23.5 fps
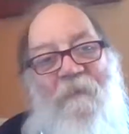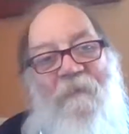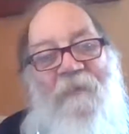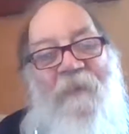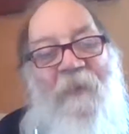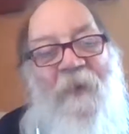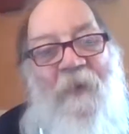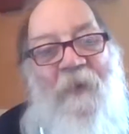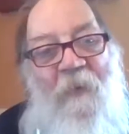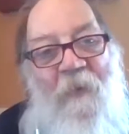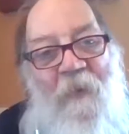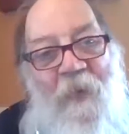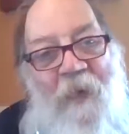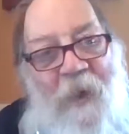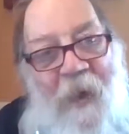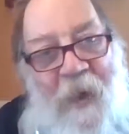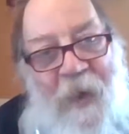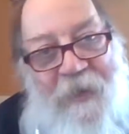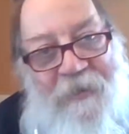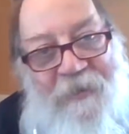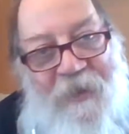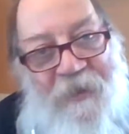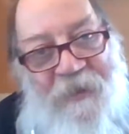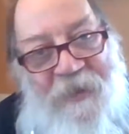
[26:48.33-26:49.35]
all
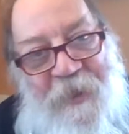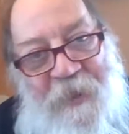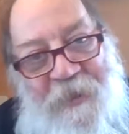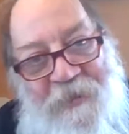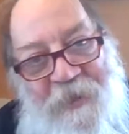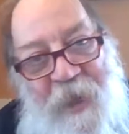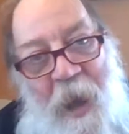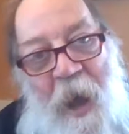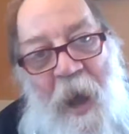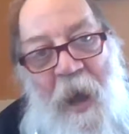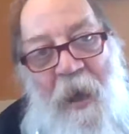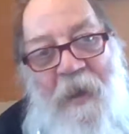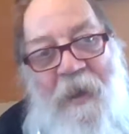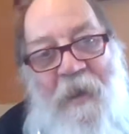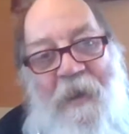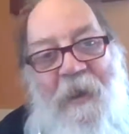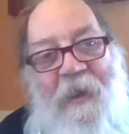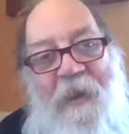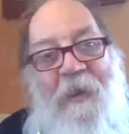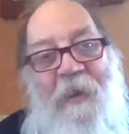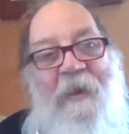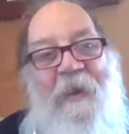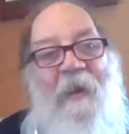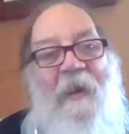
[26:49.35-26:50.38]
kinds of things,
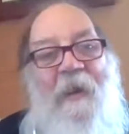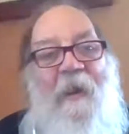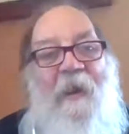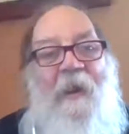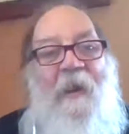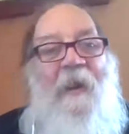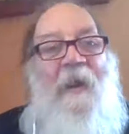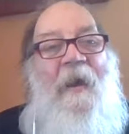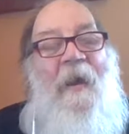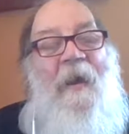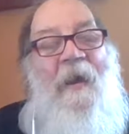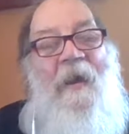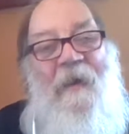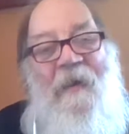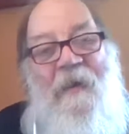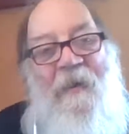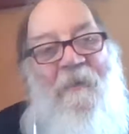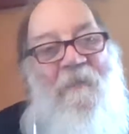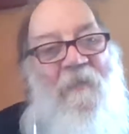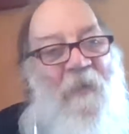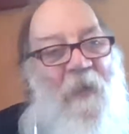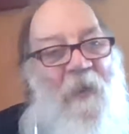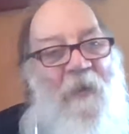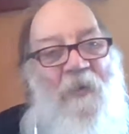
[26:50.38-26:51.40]
holly and
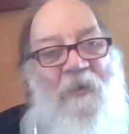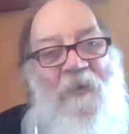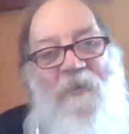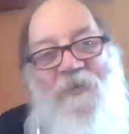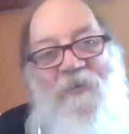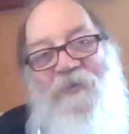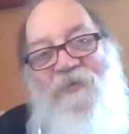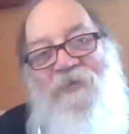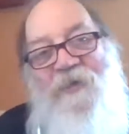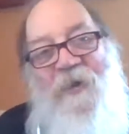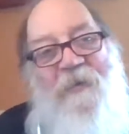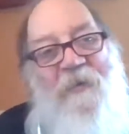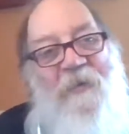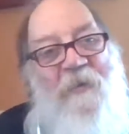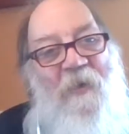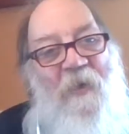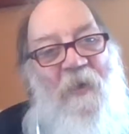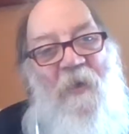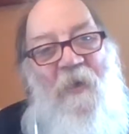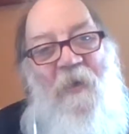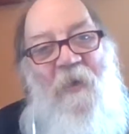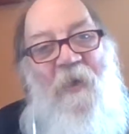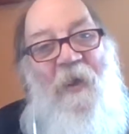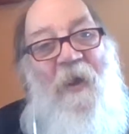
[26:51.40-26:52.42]
rose and
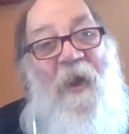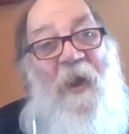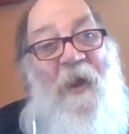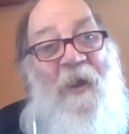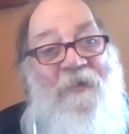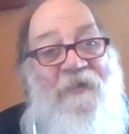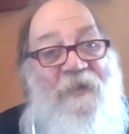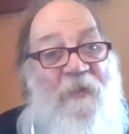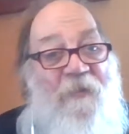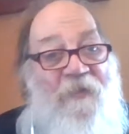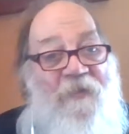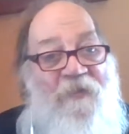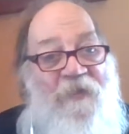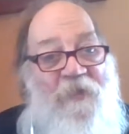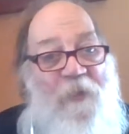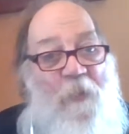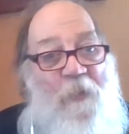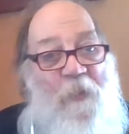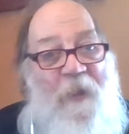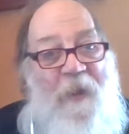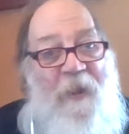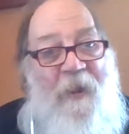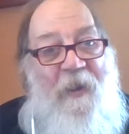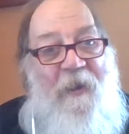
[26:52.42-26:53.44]
all kinds of
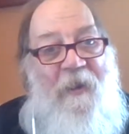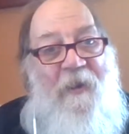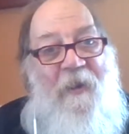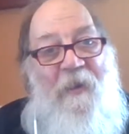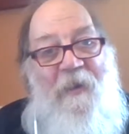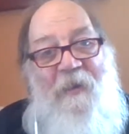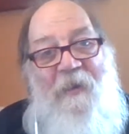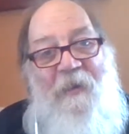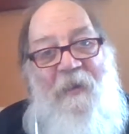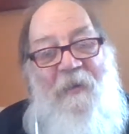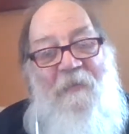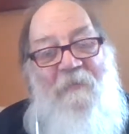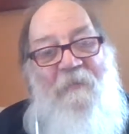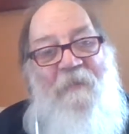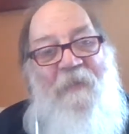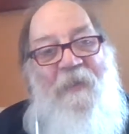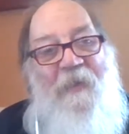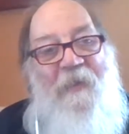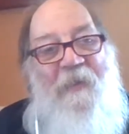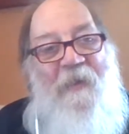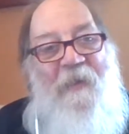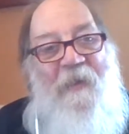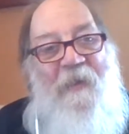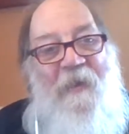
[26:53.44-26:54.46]
thorny
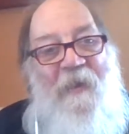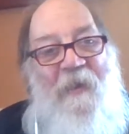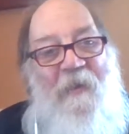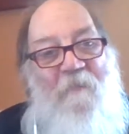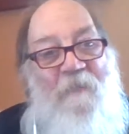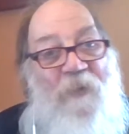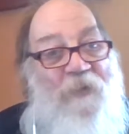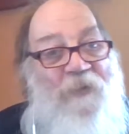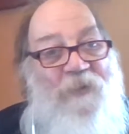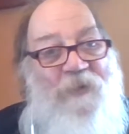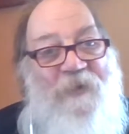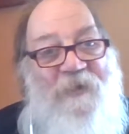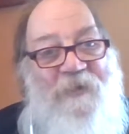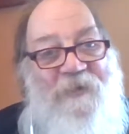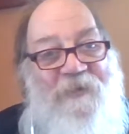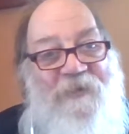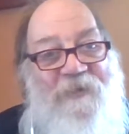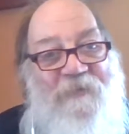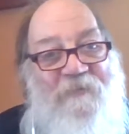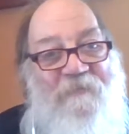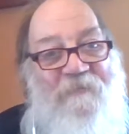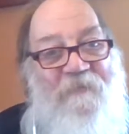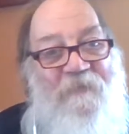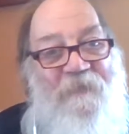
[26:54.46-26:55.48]

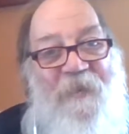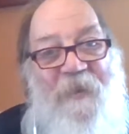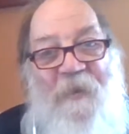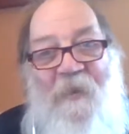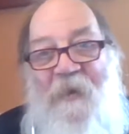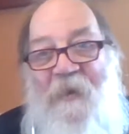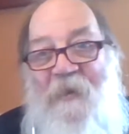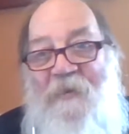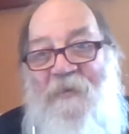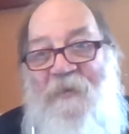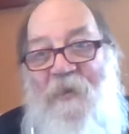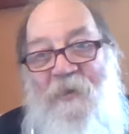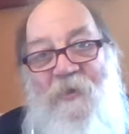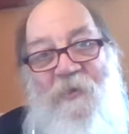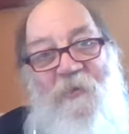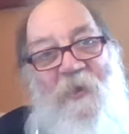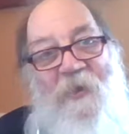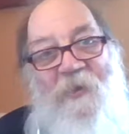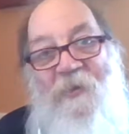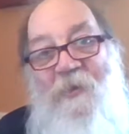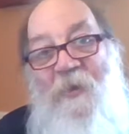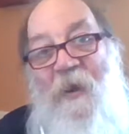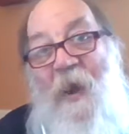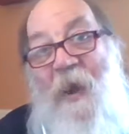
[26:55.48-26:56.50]
bushes. So you
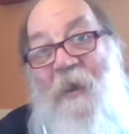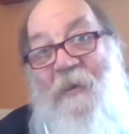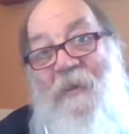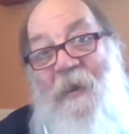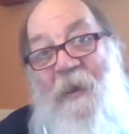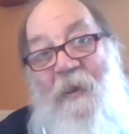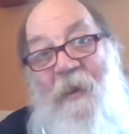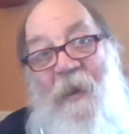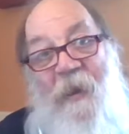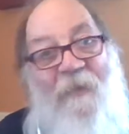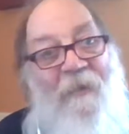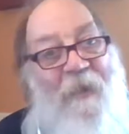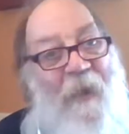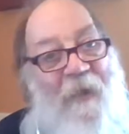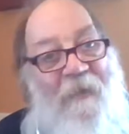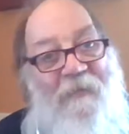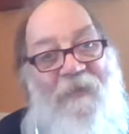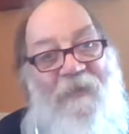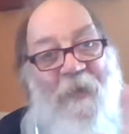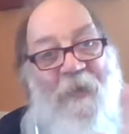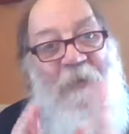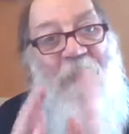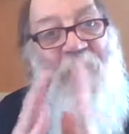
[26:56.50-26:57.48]
could not get, and that thing